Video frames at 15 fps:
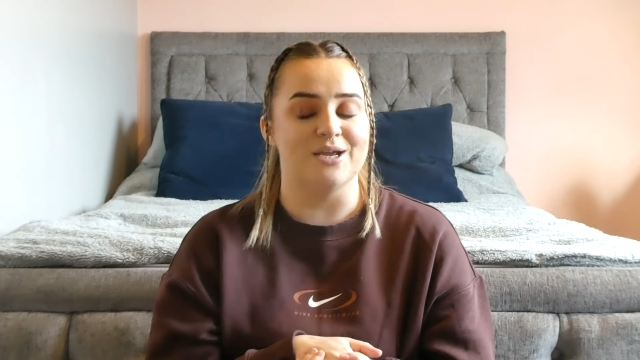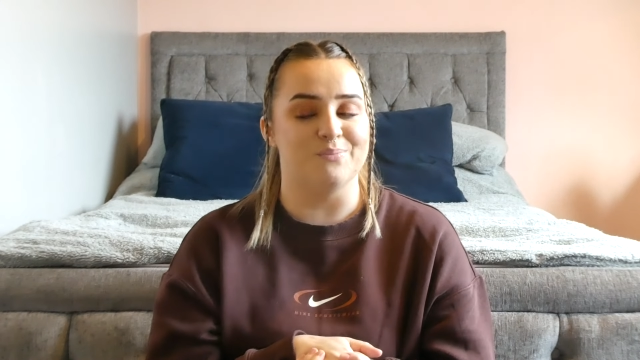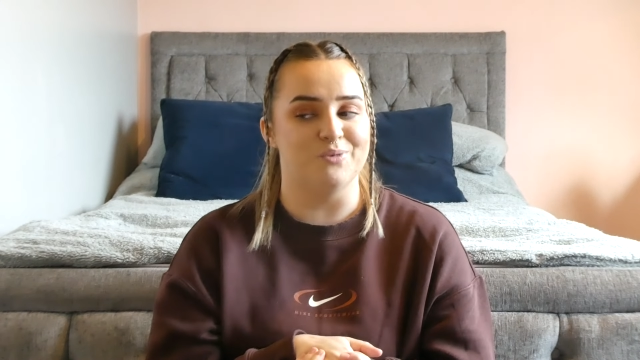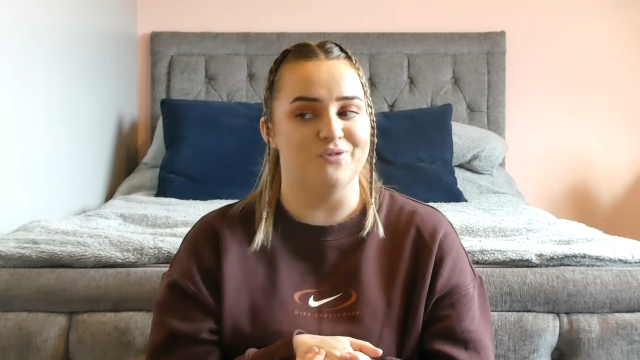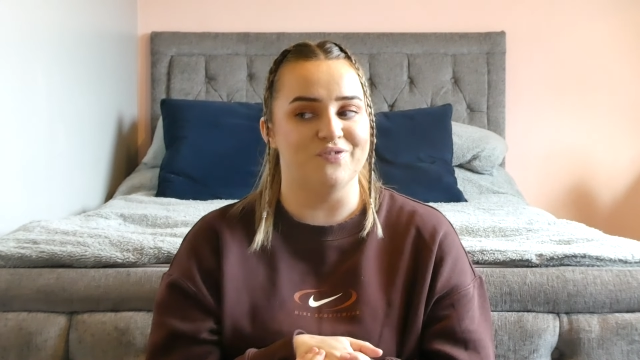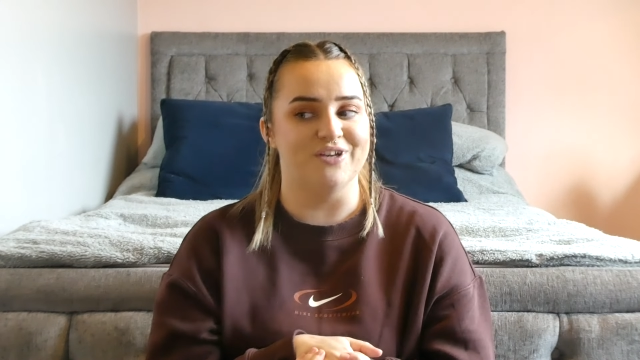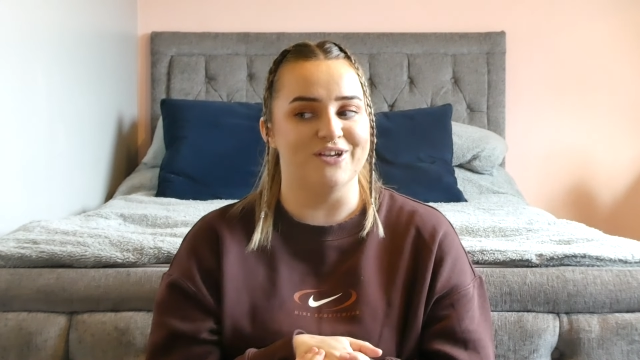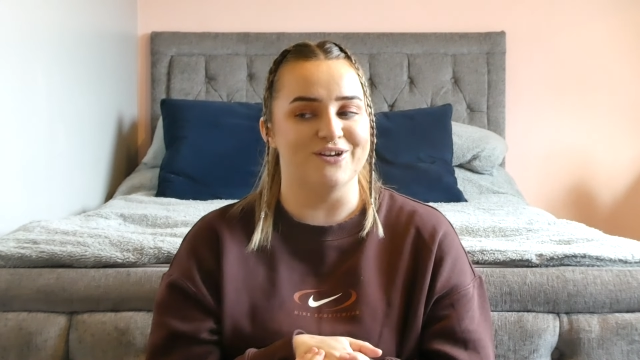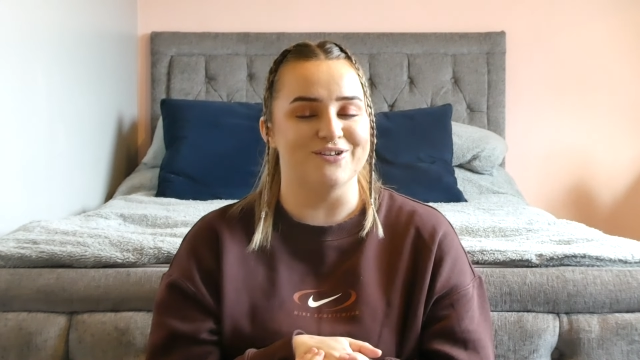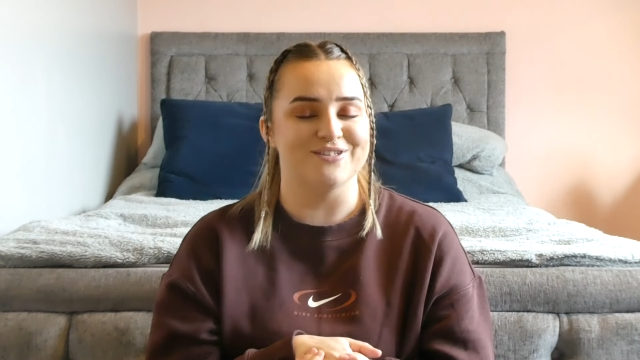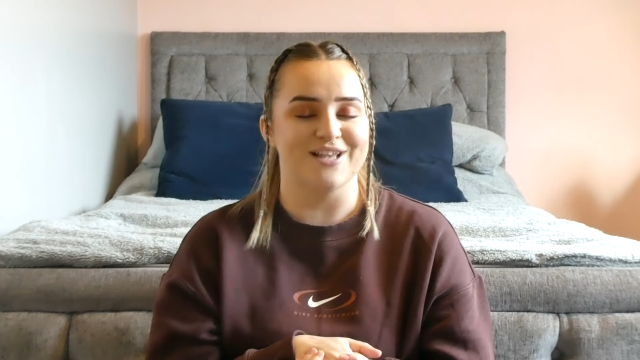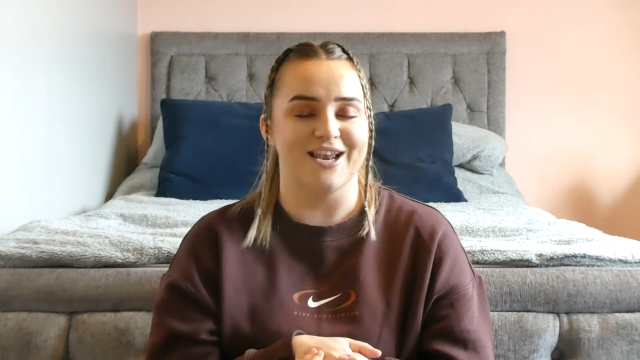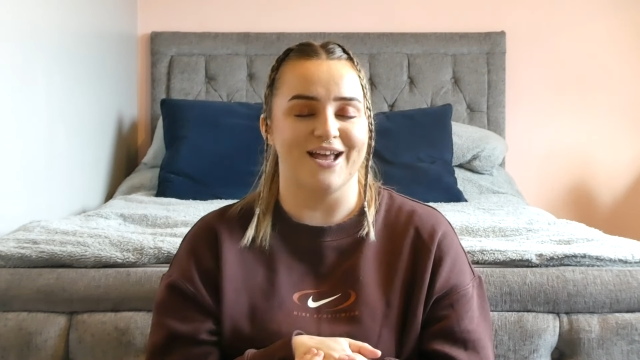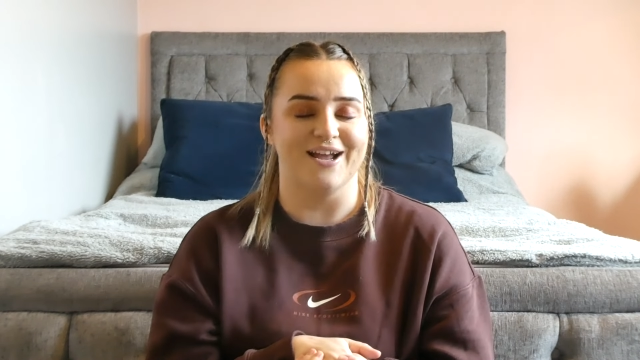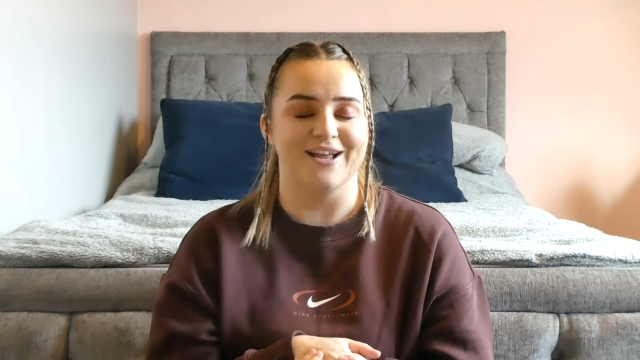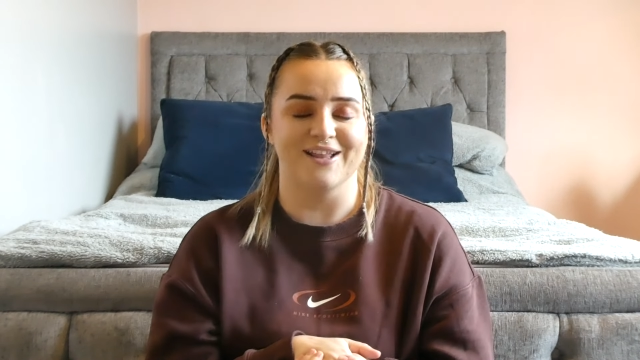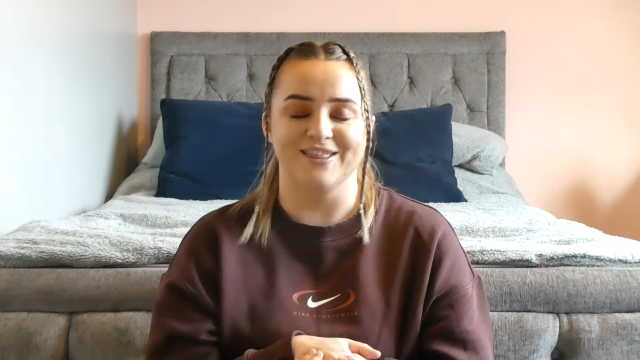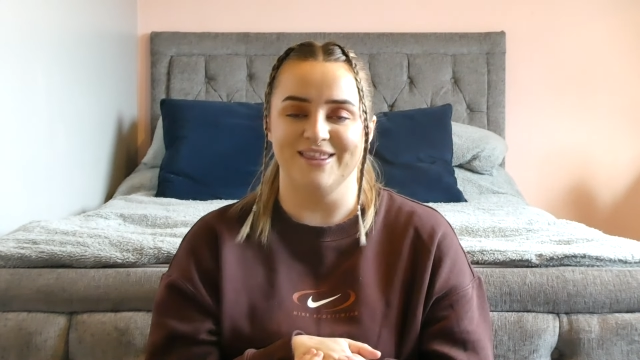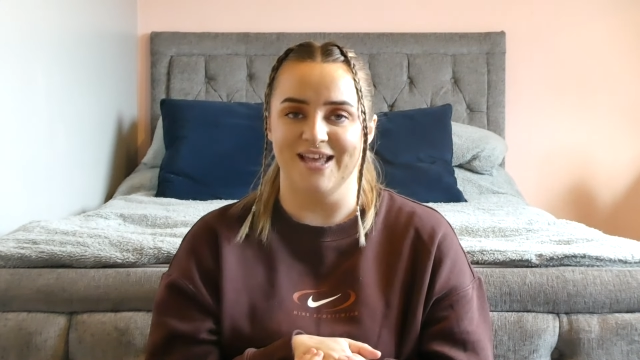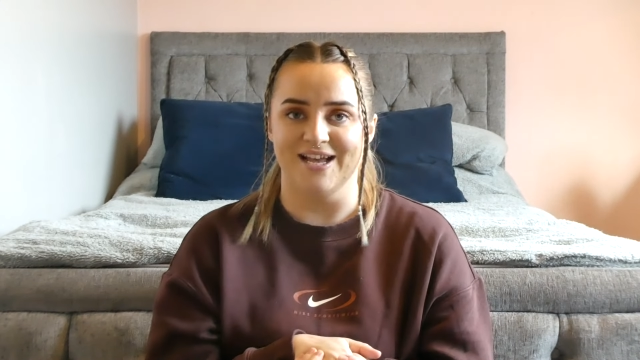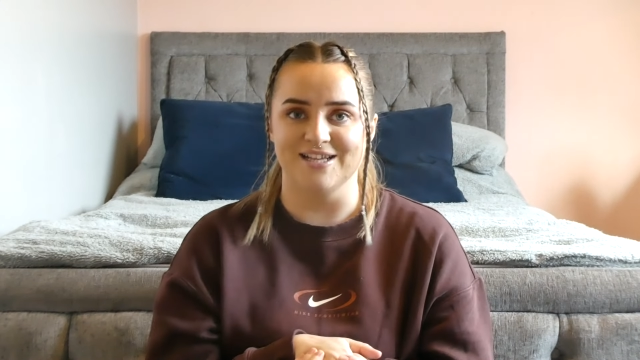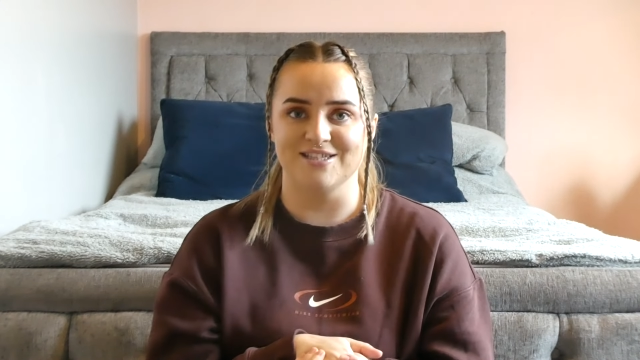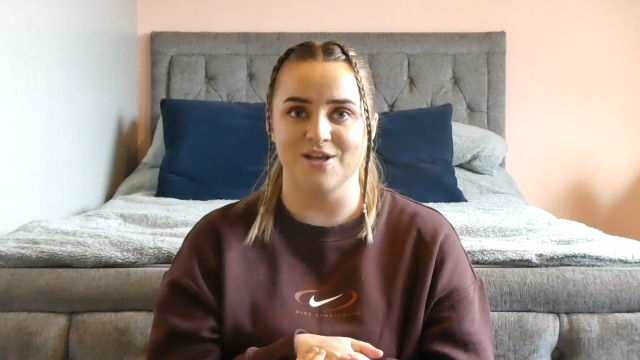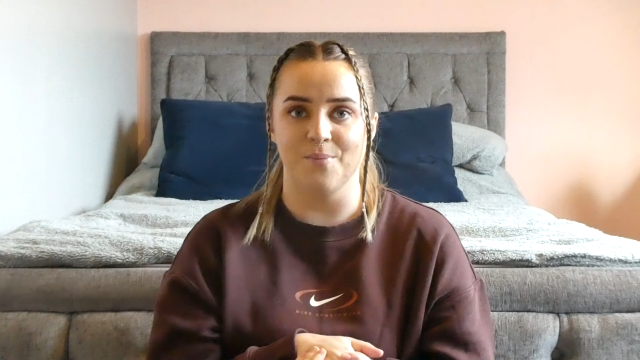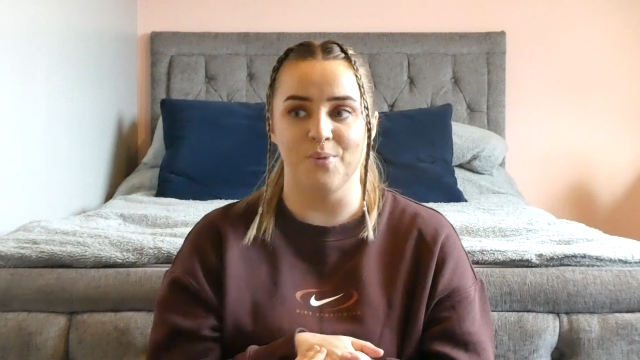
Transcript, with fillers: more videos like this.